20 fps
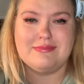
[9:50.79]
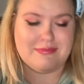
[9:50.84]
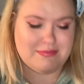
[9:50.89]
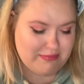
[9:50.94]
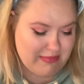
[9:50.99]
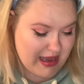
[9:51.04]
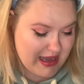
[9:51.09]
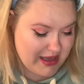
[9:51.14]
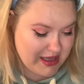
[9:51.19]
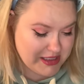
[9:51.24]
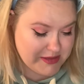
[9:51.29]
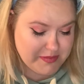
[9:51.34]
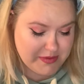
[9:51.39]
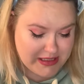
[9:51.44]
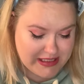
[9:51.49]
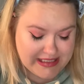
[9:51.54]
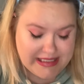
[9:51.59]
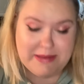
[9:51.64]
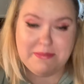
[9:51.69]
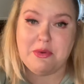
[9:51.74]
my
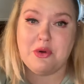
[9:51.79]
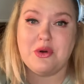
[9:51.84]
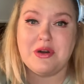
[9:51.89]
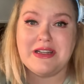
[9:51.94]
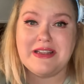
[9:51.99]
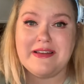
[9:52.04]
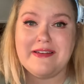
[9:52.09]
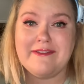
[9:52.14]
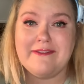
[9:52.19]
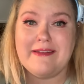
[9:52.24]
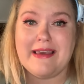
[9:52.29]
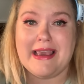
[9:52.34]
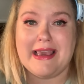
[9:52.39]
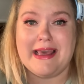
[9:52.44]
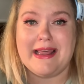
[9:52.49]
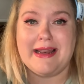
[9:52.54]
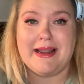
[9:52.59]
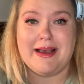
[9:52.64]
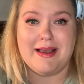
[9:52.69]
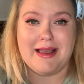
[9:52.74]
husband is supportive
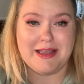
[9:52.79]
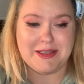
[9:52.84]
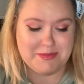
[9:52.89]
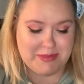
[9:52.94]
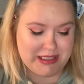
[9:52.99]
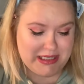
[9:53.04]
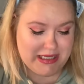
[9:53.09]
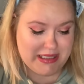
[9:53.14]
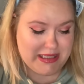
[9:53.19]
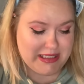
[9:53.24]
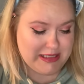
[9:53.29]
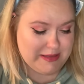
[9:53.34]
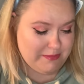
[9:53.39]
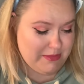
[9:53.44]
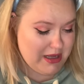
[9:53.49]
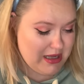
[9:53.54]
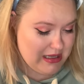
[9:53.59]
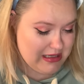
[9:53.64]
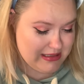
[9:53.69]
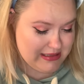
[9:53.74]
and allows me to get this
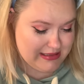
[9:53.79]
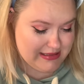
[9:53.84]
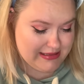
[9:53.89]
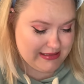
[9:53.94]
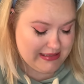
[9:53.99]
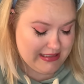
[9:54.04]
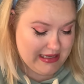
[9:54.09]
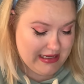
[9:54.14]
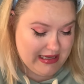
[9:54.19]
box,